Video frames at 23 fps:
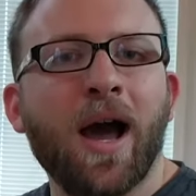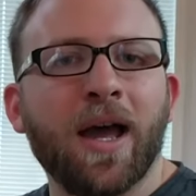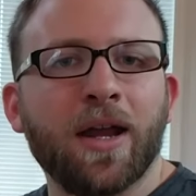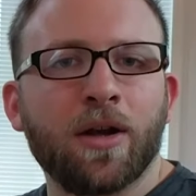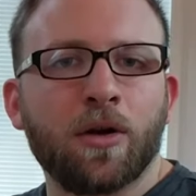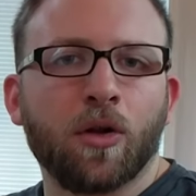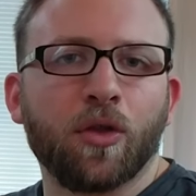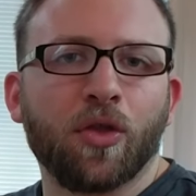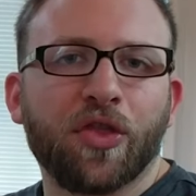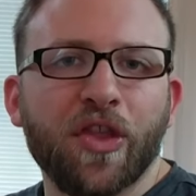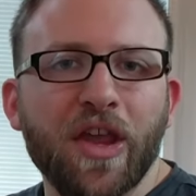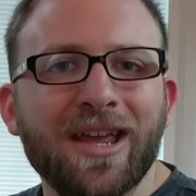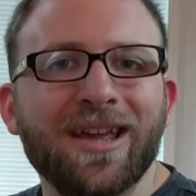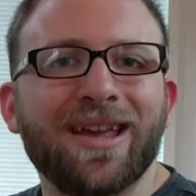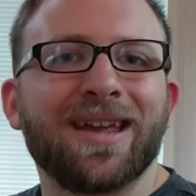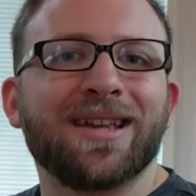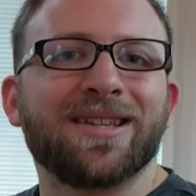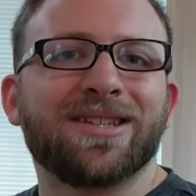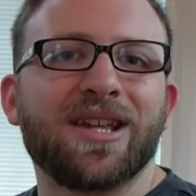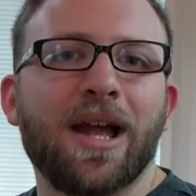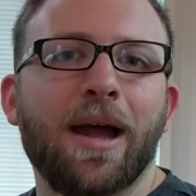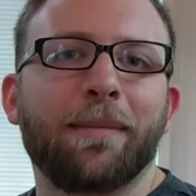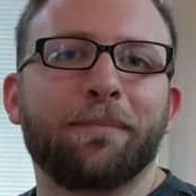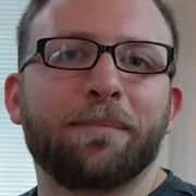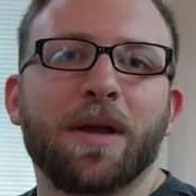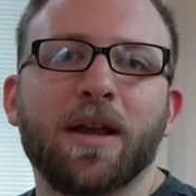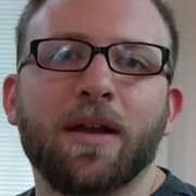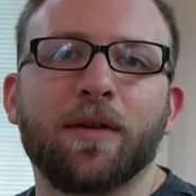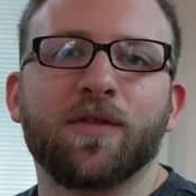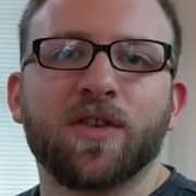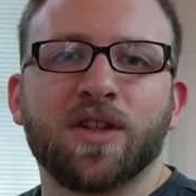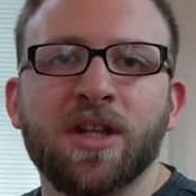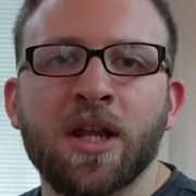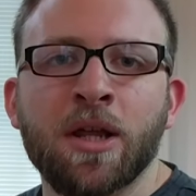I don't think it's that big
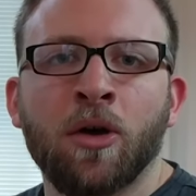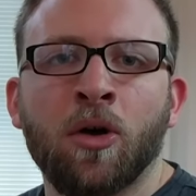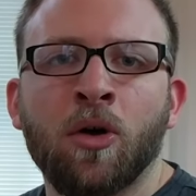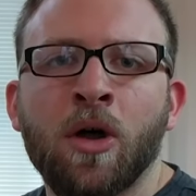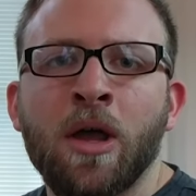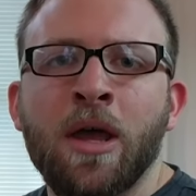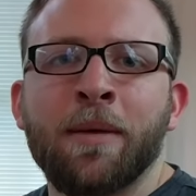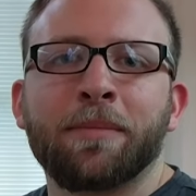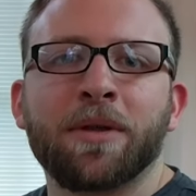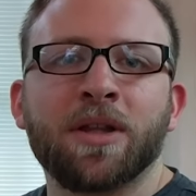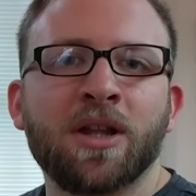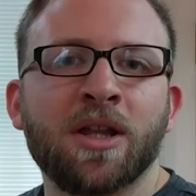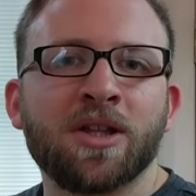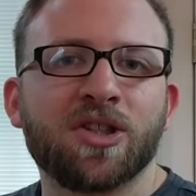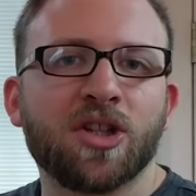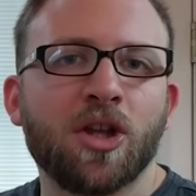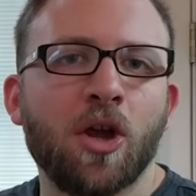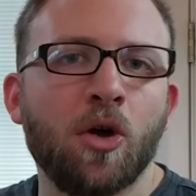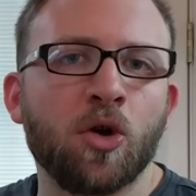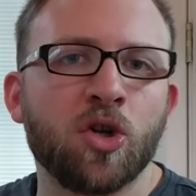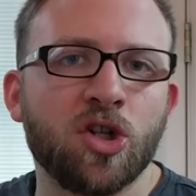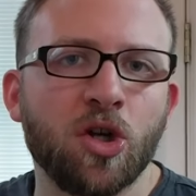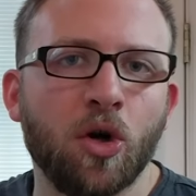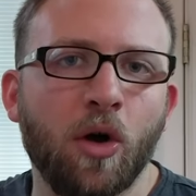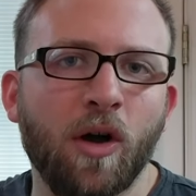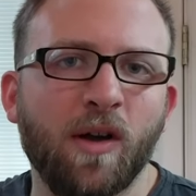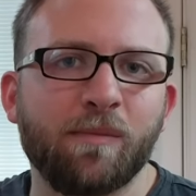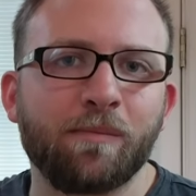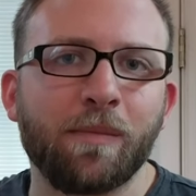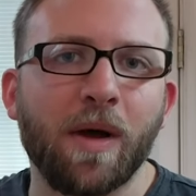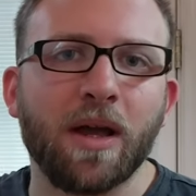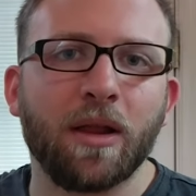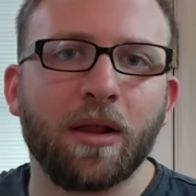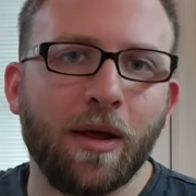of a deal. But let's go show
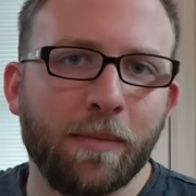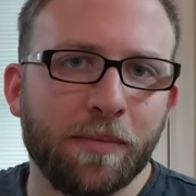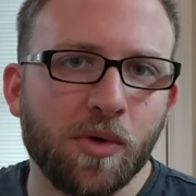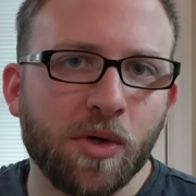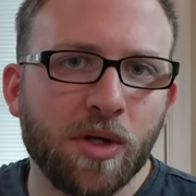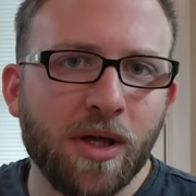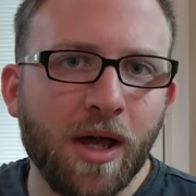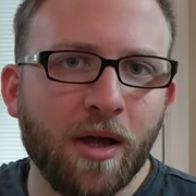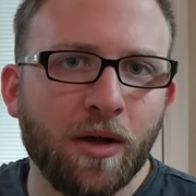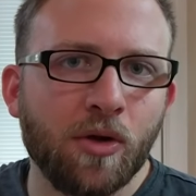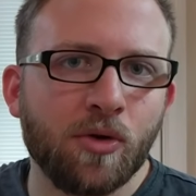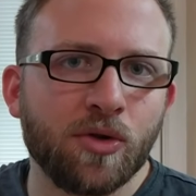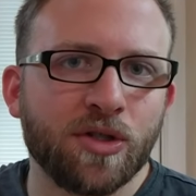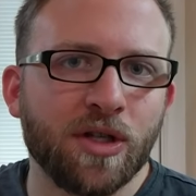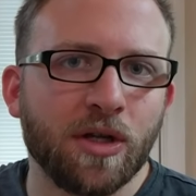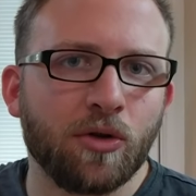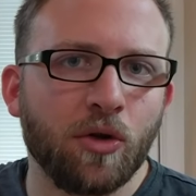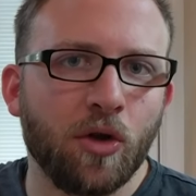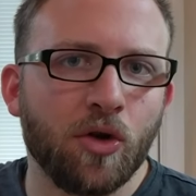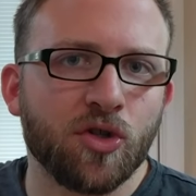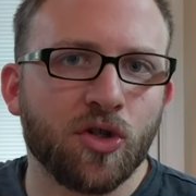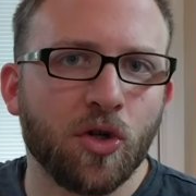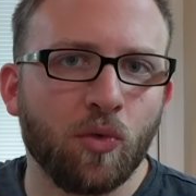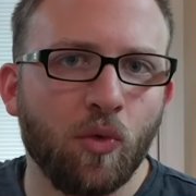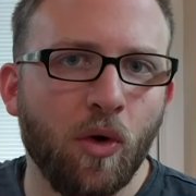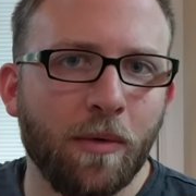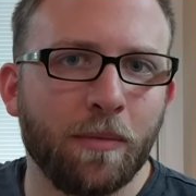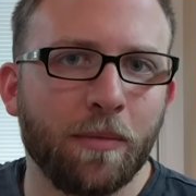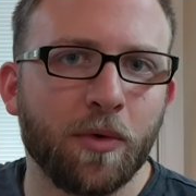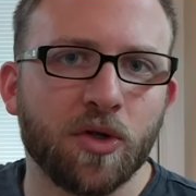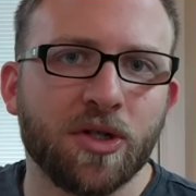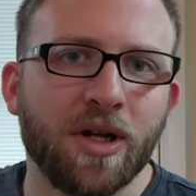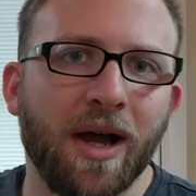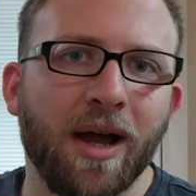off my Leopard Gecko's enclosure one
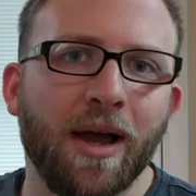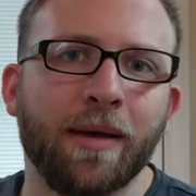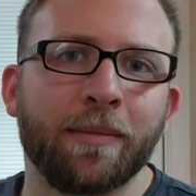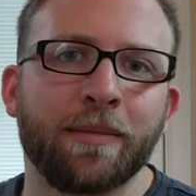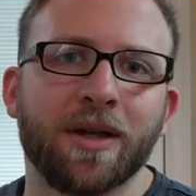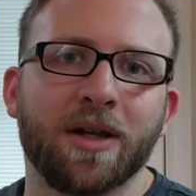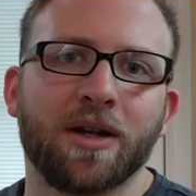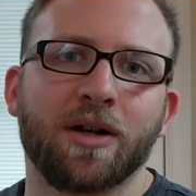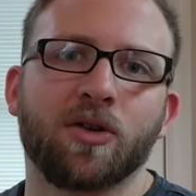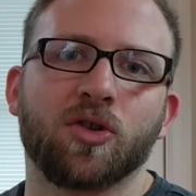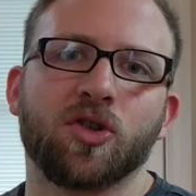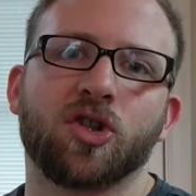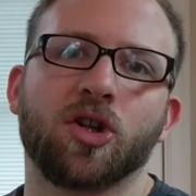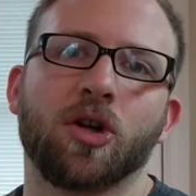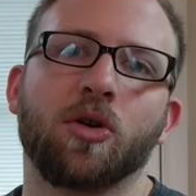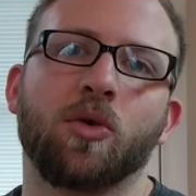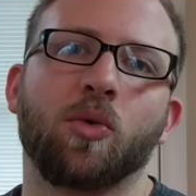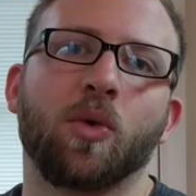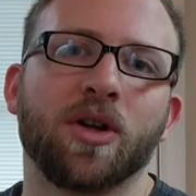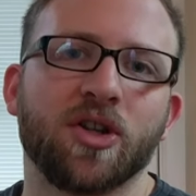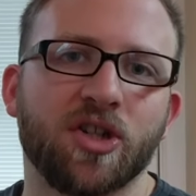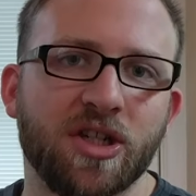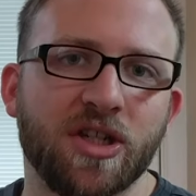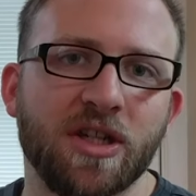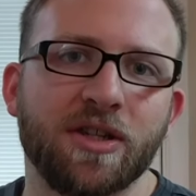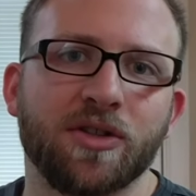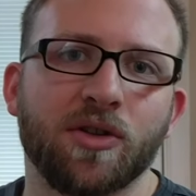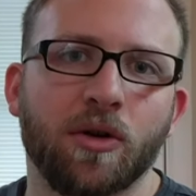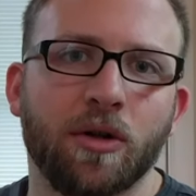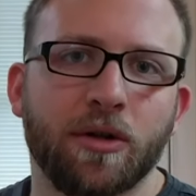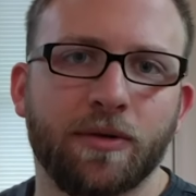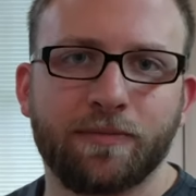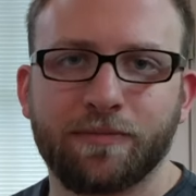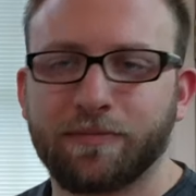more time, and I'll show what she's
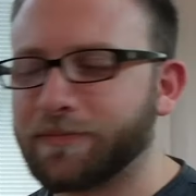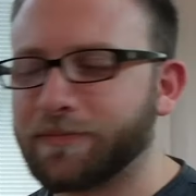on.